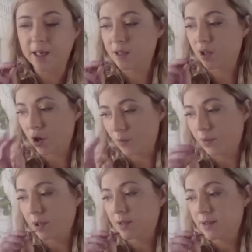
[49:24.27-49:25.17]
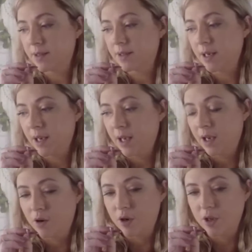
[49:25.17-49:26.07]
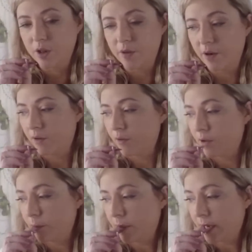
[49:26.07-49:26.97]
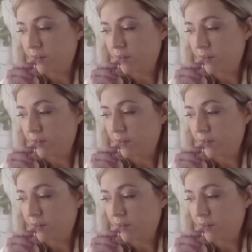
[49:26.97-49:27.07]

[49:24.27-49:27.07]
connected twice and accomplice.